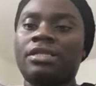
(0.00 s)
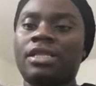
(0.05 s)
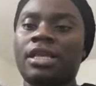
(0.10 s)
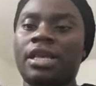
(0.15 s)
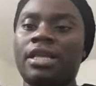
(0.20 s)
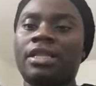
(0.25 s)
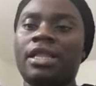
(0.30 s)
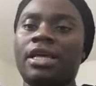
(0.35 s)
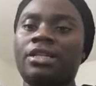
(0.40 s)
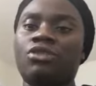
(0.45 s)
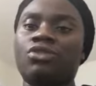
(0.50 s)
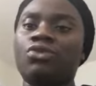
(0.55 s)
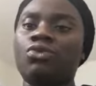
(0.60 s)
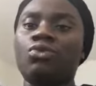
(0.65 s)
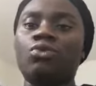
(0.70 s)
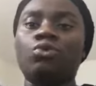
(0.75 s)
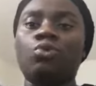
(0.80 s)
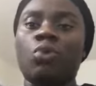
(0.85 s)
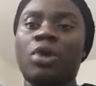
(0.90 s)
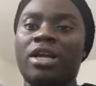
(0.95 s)
say that
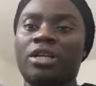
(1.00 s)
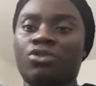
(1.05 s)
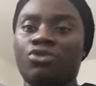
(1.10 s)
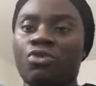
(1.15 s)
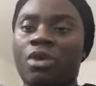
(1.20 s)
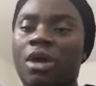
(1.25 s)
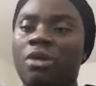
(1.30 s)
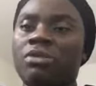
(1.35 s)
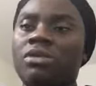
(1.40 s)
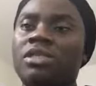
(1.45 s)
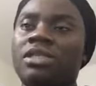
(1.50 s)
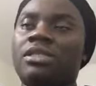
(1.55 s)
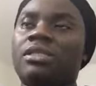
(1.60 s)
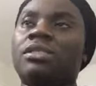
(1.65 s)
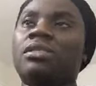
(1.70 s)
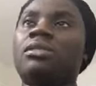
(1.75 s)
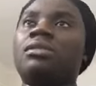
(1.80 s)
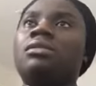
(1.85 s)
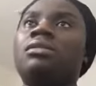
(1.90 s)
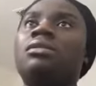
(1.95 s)
you won't wear
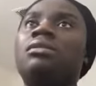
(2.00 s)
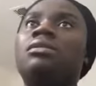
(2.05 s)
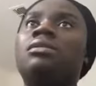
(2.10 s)
trousers.